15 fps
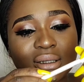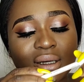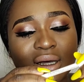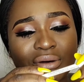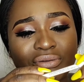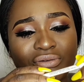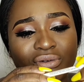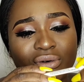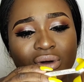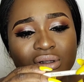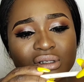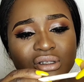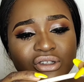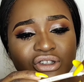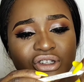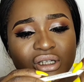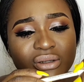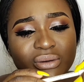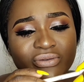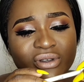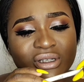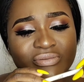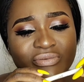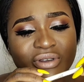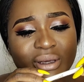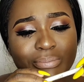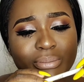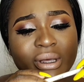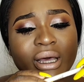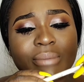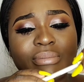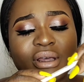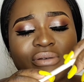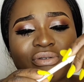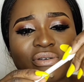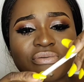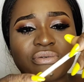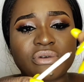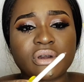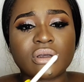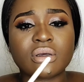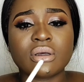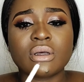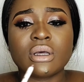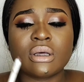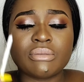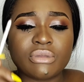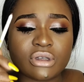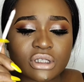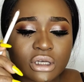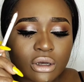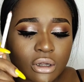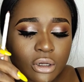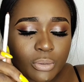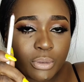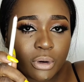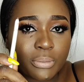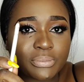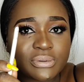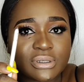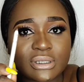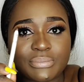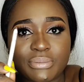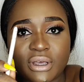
I've forgotten the shade, if it's BFF3. I'm using Colourpop's